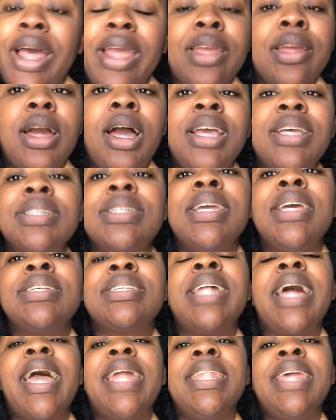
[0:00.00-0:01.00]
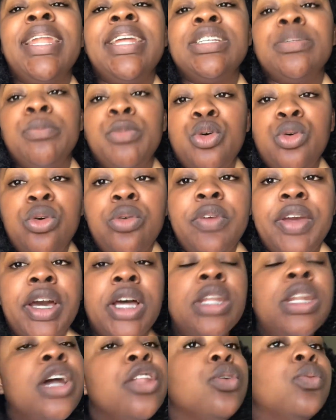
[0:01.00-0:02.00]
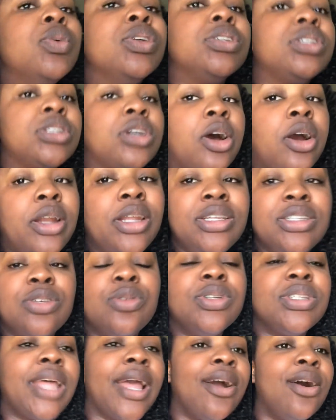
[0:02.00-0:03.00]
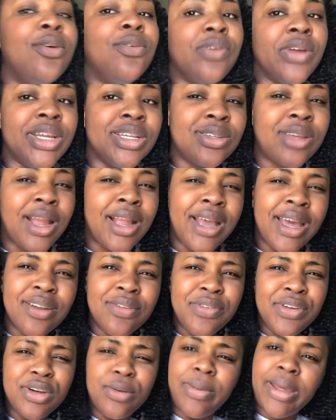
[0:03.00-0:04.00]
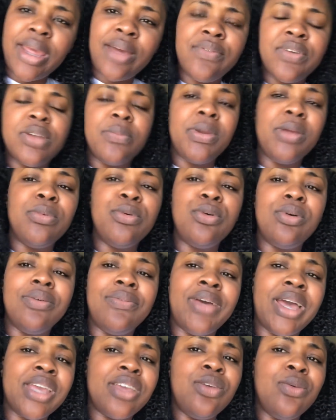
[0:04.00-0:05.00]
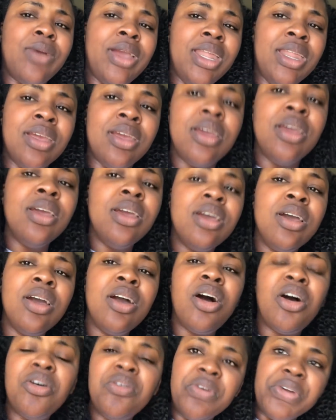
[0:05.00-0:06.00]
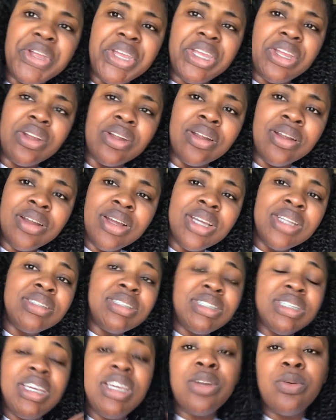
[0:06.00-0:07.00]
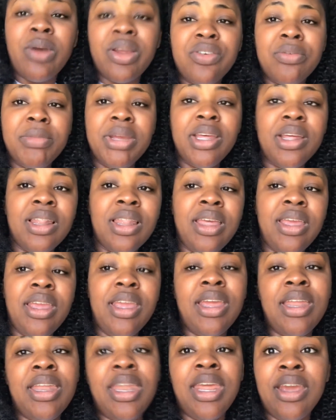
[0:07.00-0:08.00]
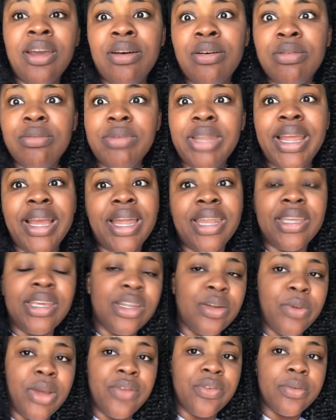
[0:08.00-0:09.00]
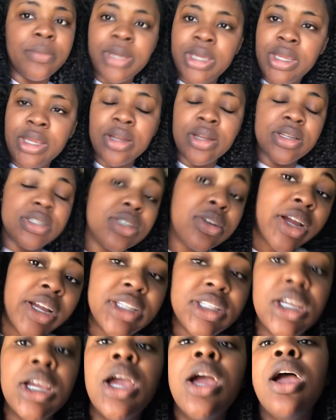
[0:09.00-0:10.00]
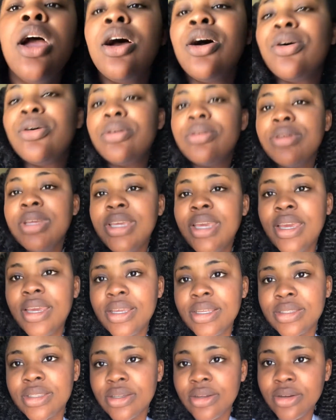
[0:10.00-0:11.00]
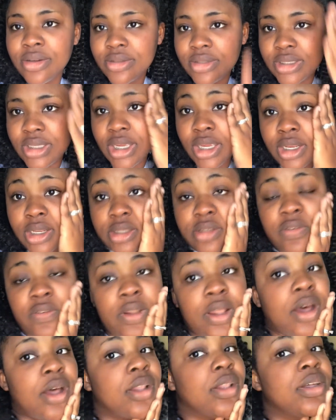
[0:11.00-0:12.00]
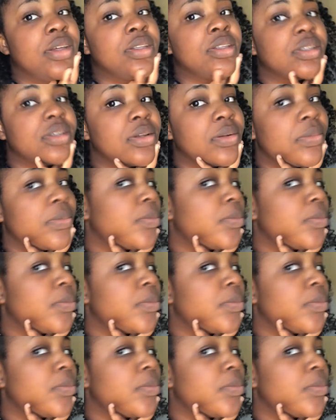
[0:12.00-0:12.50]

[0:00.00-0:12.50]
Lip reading: Like it's not that it's moved, another one started, so it's like over here. So I kind of feel bad for the people who evacuated over here to get away from LA, and now they got to get away from here. It's crazy. Oh yes, the girl's skin is flawless.